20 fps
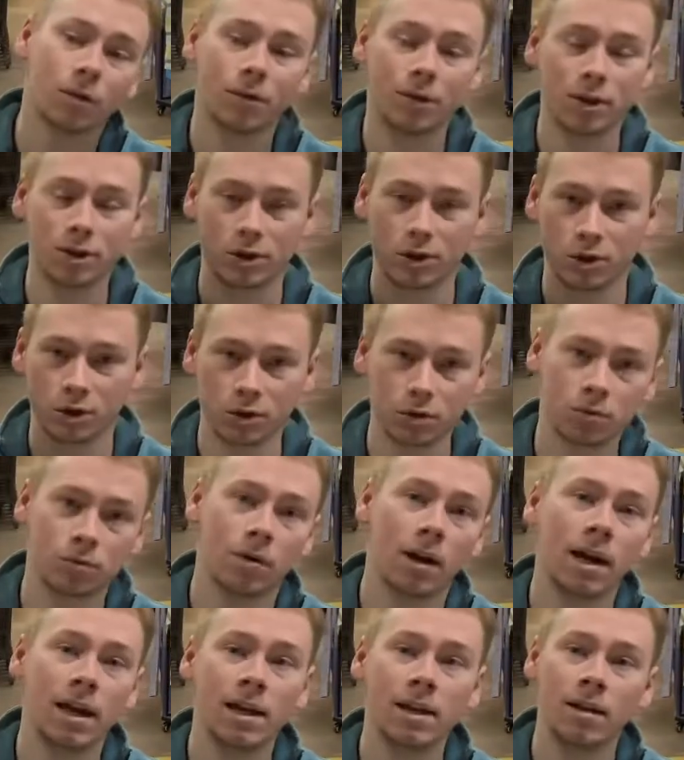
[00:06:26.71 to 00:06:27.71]
This is
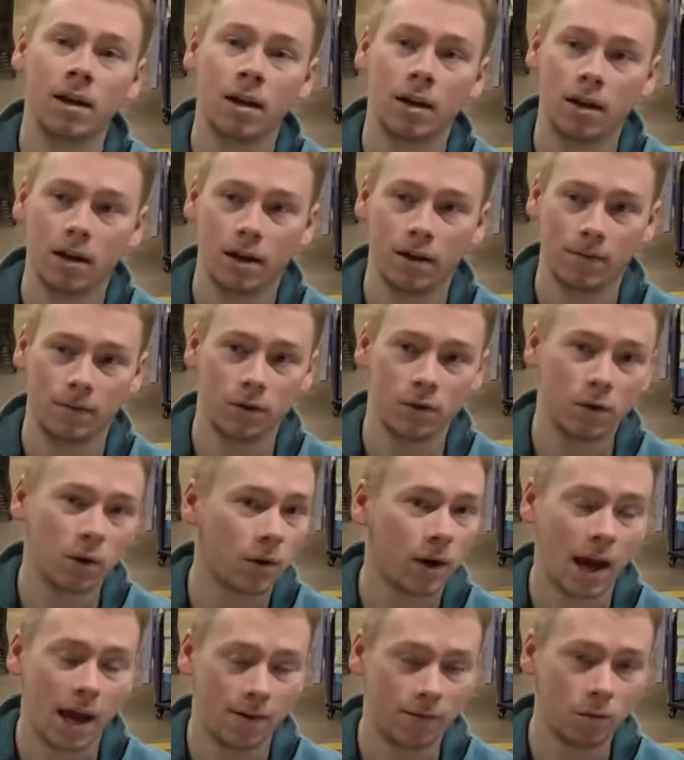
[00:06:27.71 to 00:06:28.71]
great if you don't
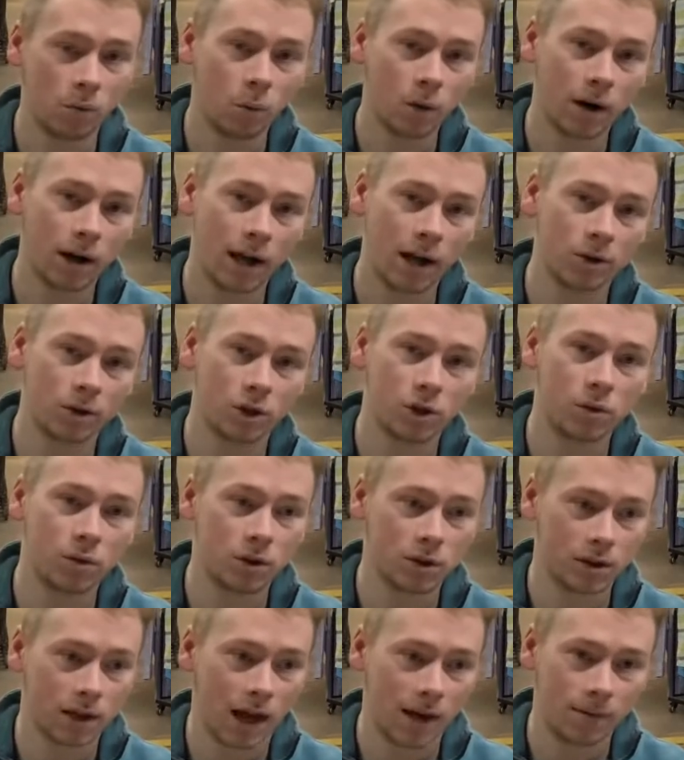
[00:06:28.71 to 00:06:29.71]
have a warehouse, you
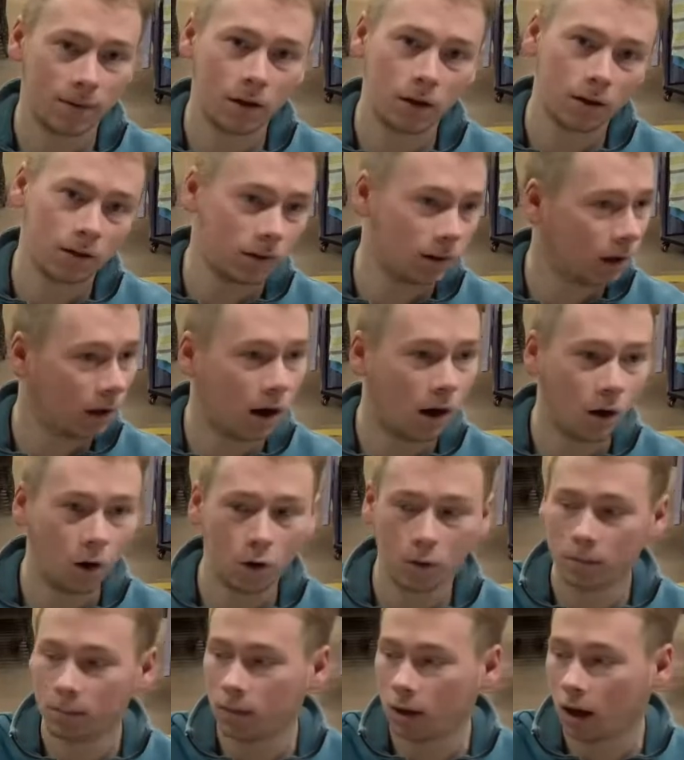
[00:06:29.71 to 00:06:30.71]
just have a
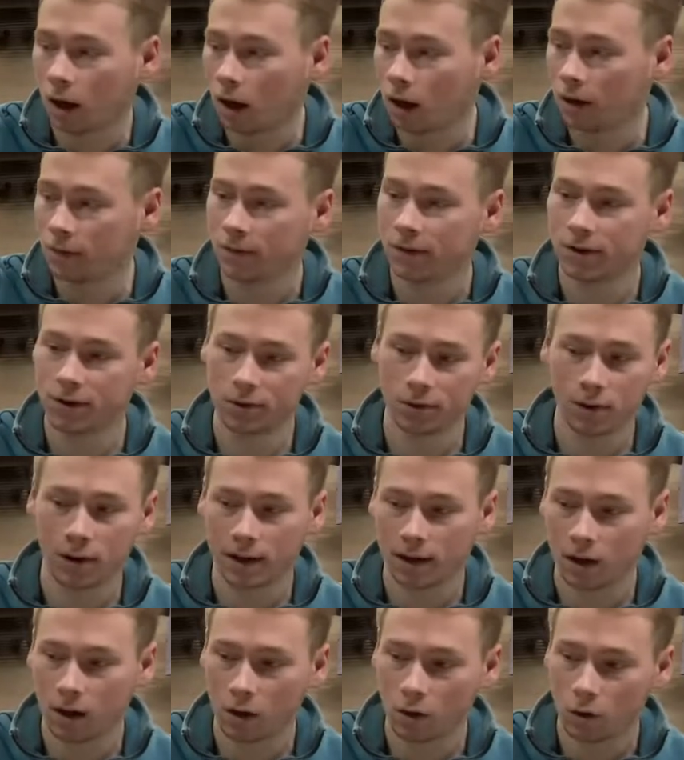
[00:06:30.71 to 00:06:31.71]
home office or a
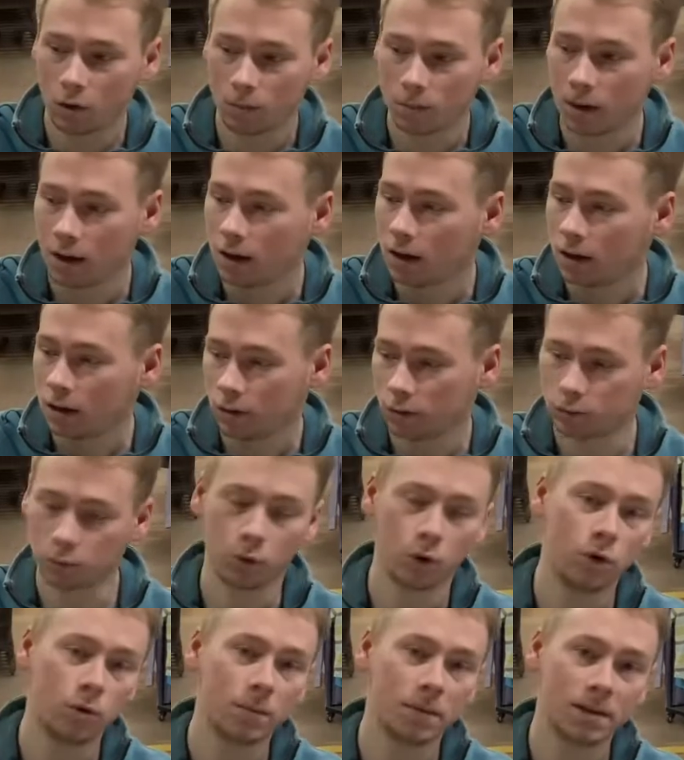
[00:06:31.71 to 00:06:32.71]
home
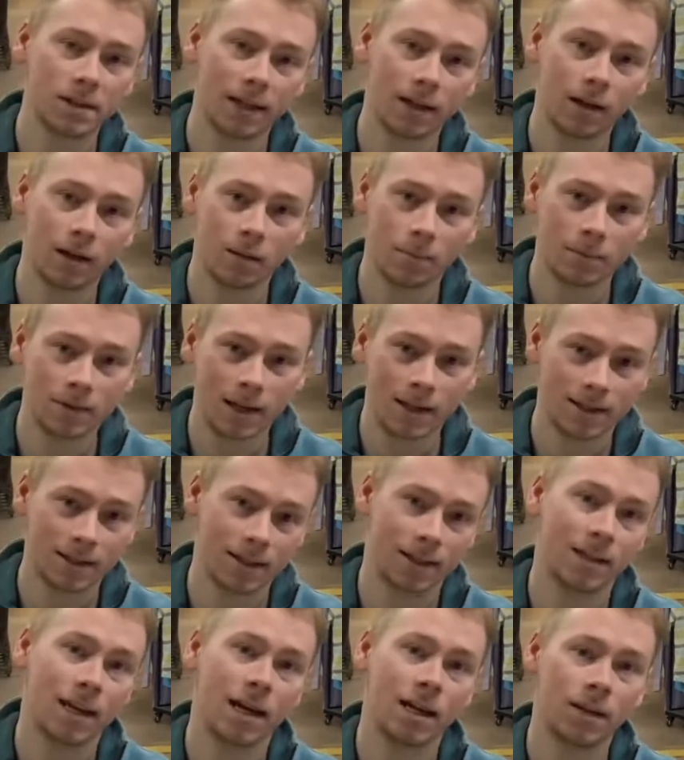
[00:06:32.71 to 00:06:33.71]
room set up
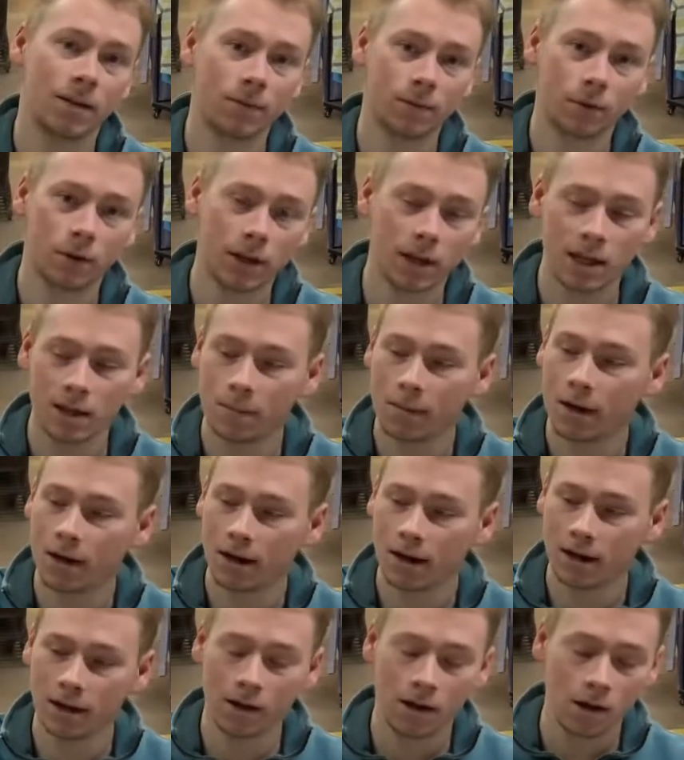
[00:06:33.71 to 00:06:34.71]
designated for
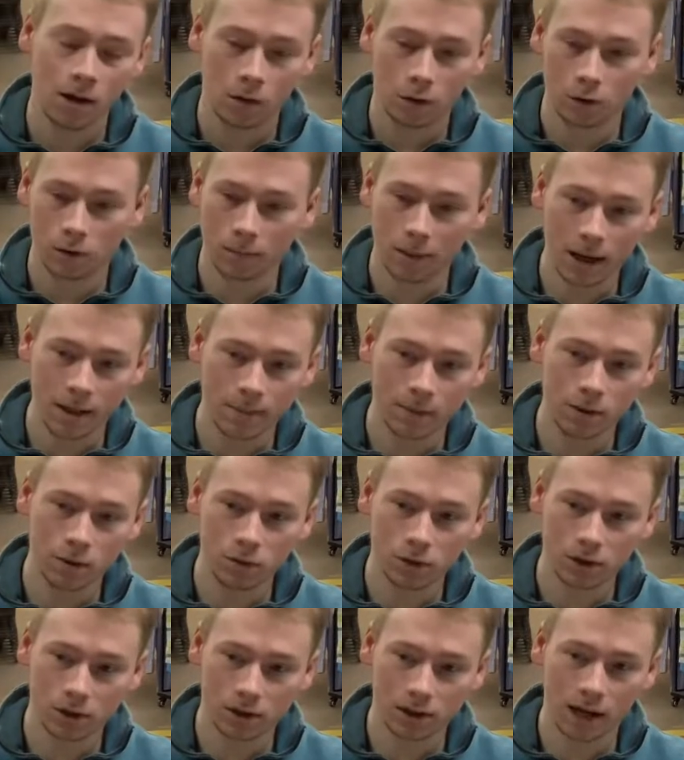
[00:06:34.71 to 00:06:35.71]
eBay, or maybe you
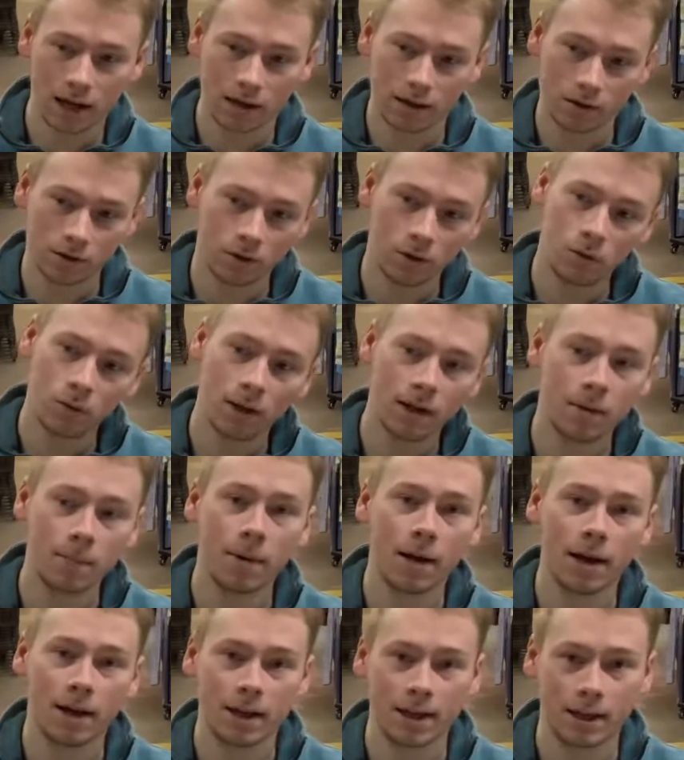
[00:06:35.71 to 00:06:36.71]
just kind of do
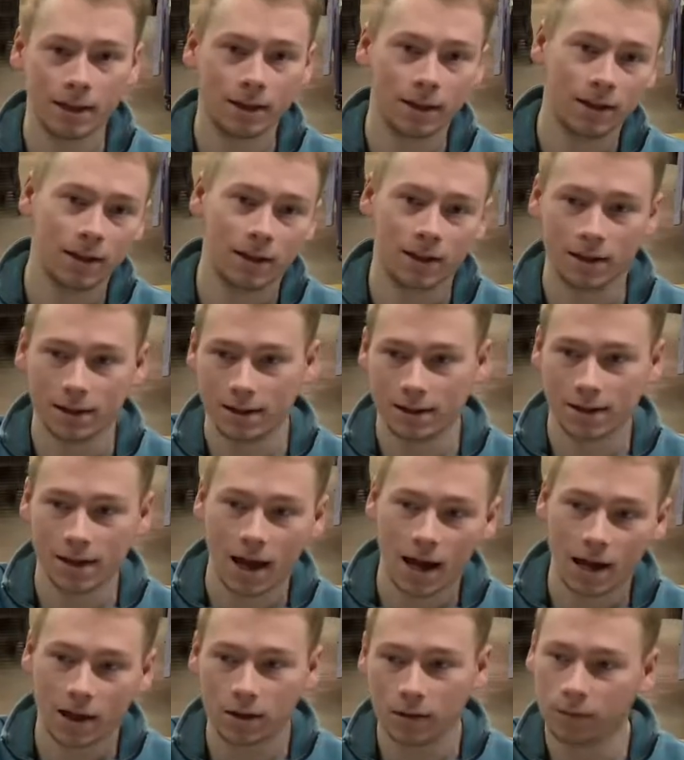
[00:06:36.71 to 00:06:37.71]
eBay in a
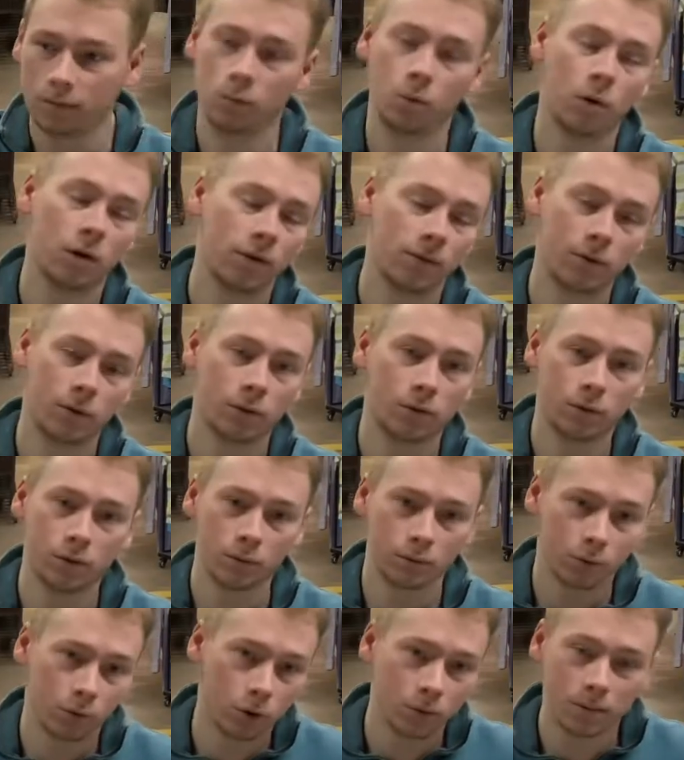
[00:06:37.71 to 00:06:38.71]
side of one of your
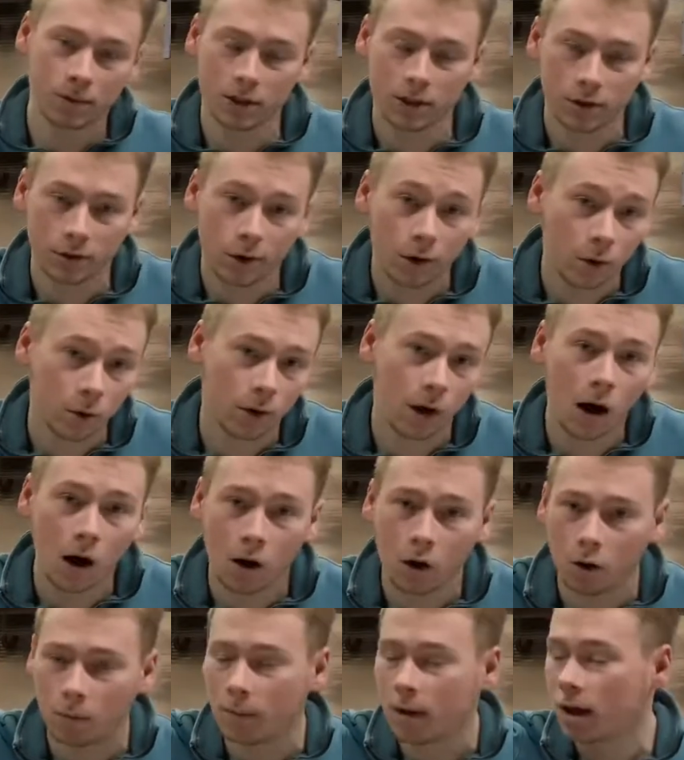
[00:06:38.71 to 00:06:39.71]
rooms in your own
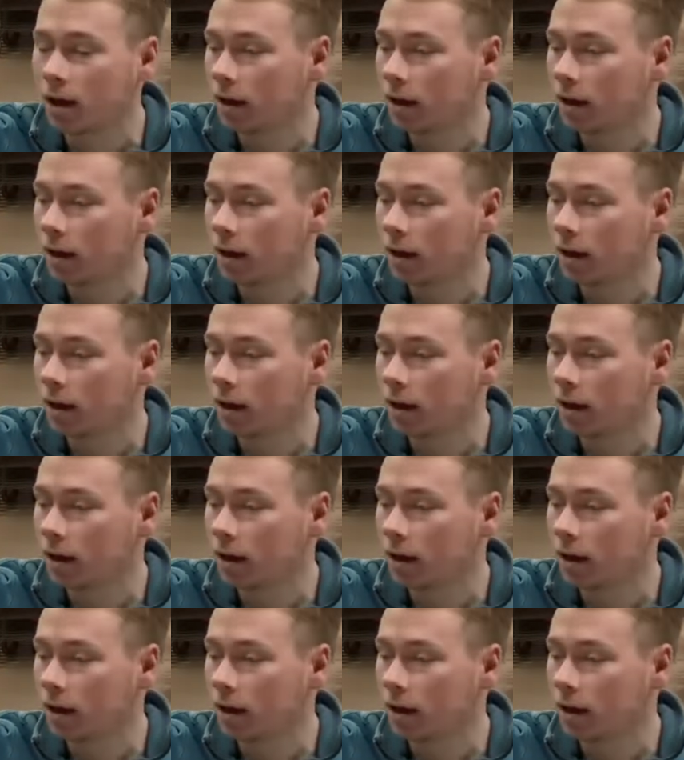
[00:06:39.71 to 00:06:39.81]
home.